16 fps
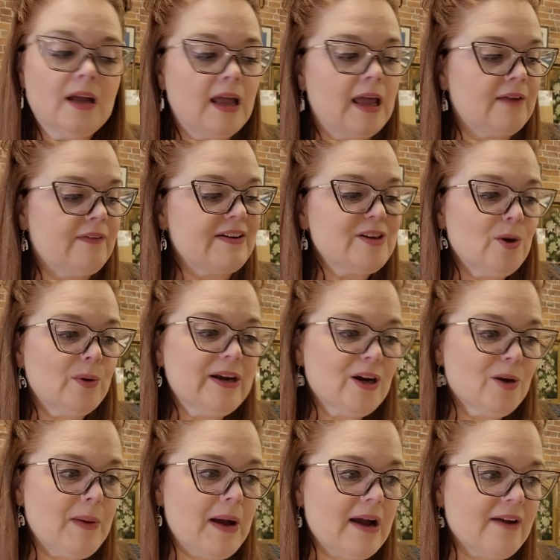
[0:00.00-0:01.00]
And if I don't hear
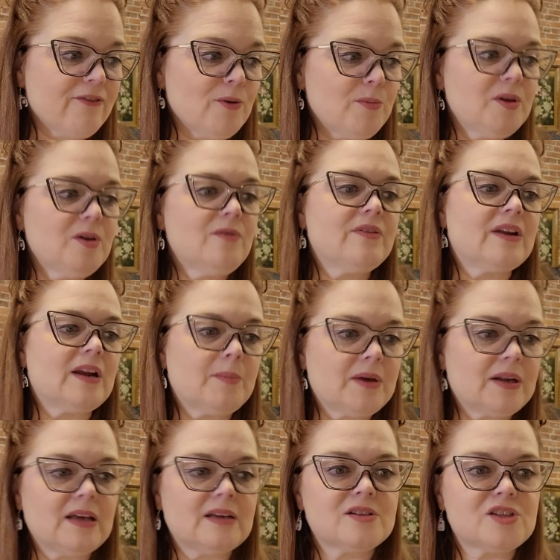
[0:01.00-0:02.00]
back from you, then I'm
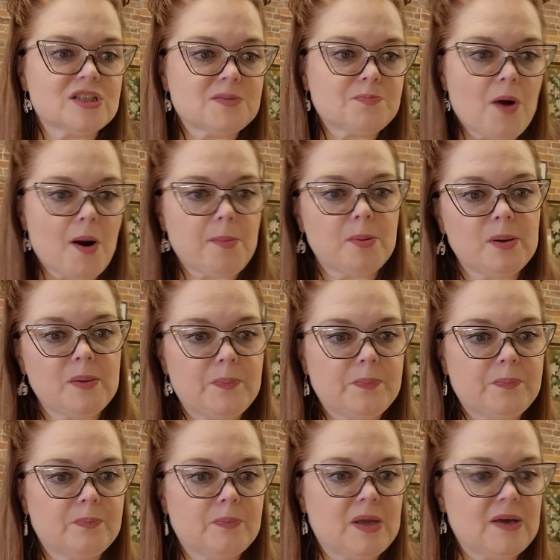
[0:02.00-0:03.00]
going to just probably
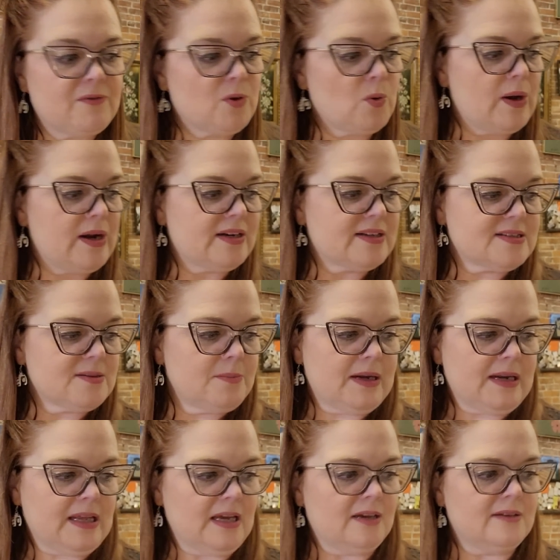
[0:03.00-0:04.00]
give it away to
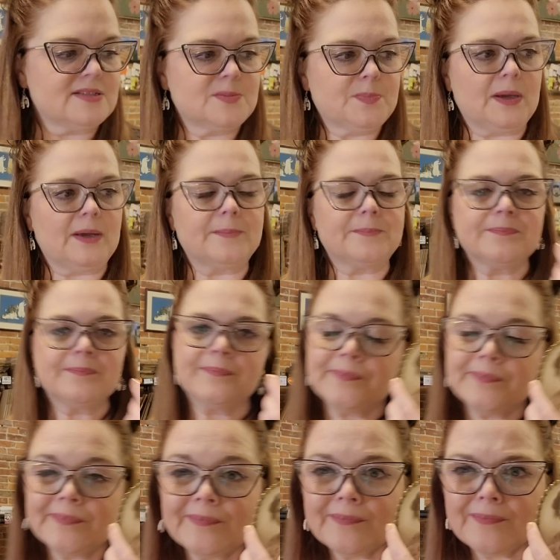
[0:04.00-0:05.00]
somebody else, but
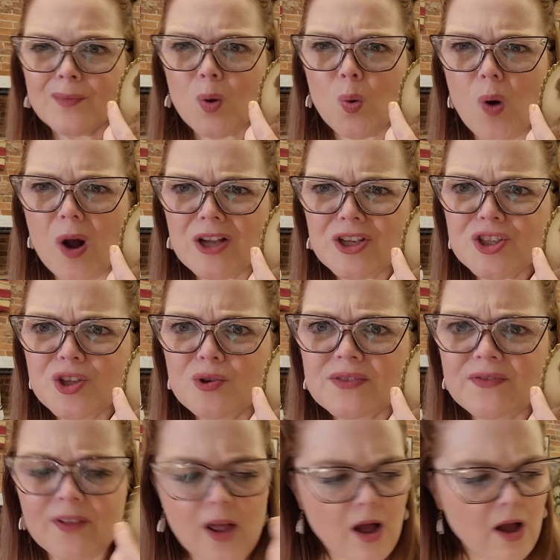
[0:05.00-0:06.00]
watch those
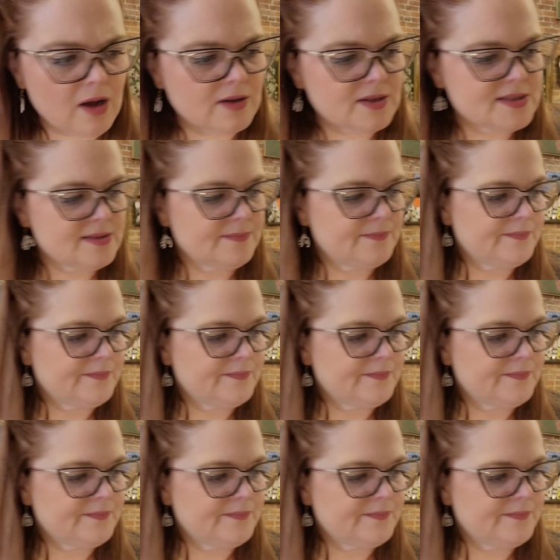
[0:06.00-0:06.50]
vlogs